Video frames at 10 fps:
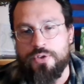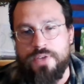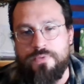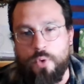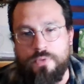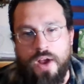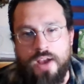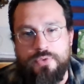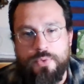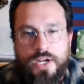a
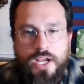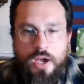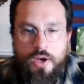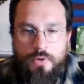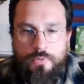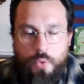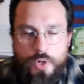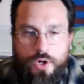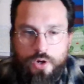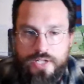4.53, 40
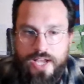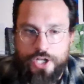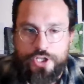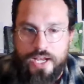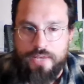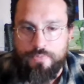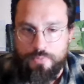yard dash, a